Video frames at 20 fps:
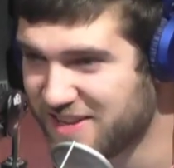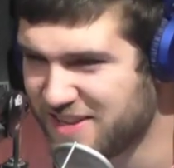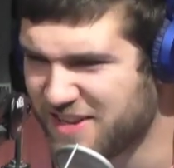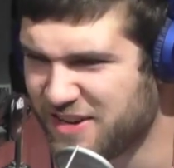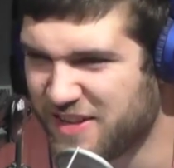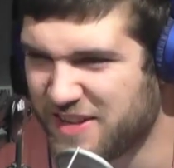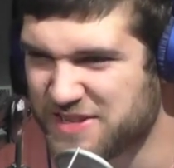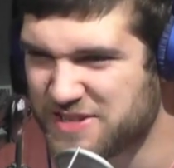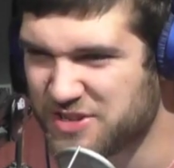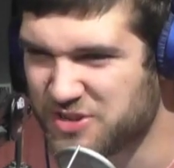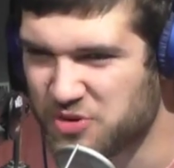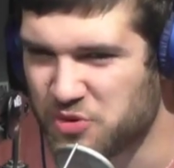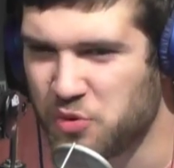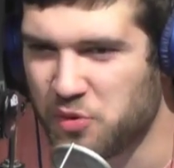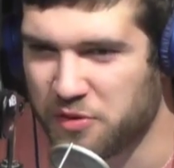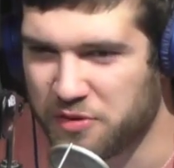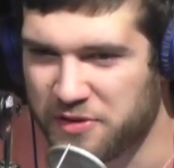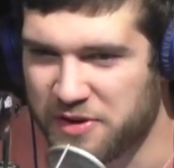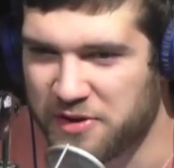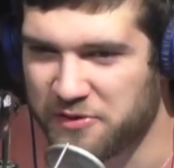you know, that's a
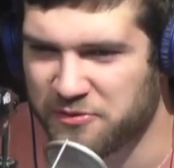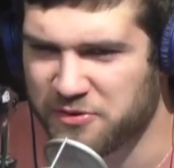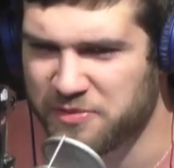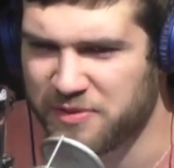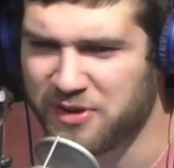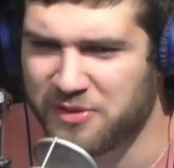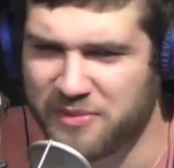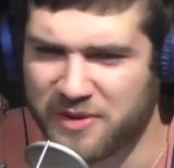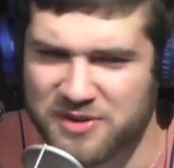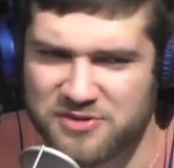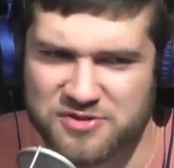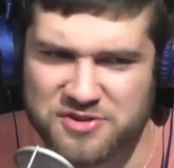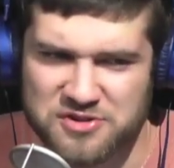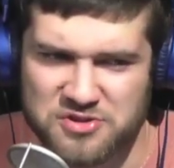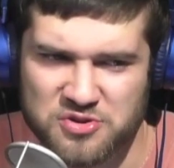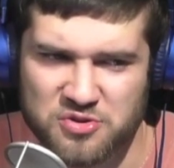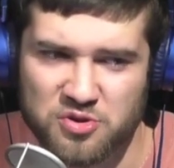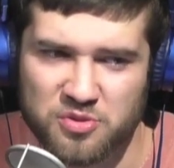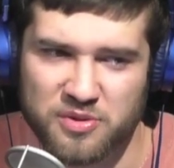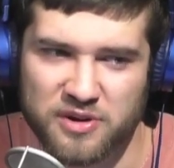cool thing from elementary school.